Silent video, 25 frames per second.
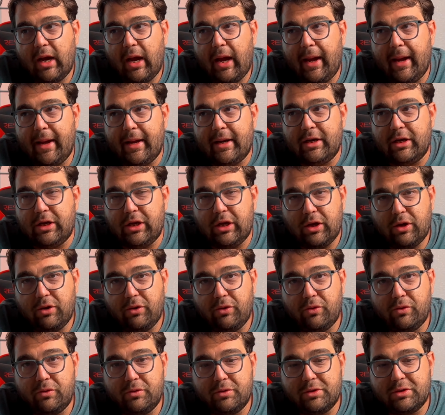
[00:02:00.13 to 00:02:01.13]
and
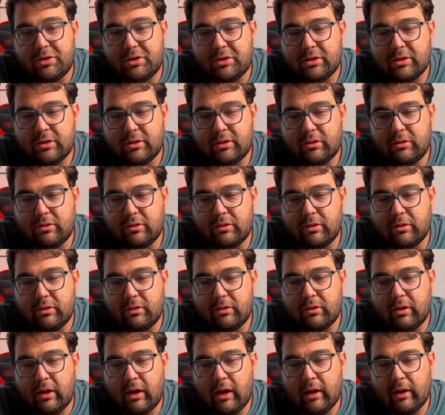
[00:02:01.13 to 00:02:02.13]
use
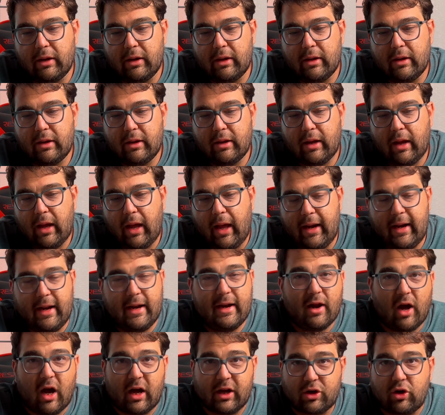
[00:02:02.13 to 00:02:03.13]
and it
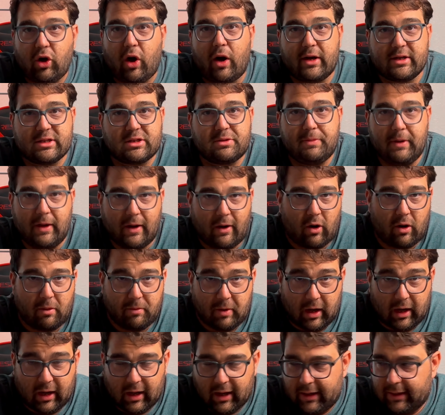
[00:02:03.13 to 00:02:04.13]
not cost me an arm
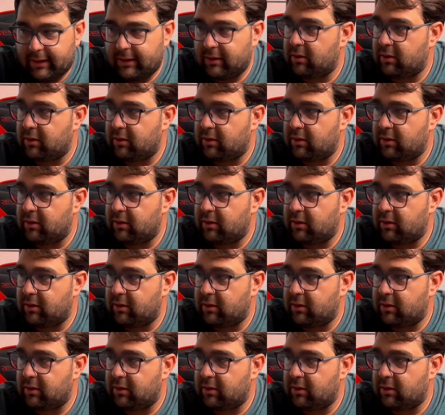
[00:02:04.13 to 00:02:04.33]
and a leg?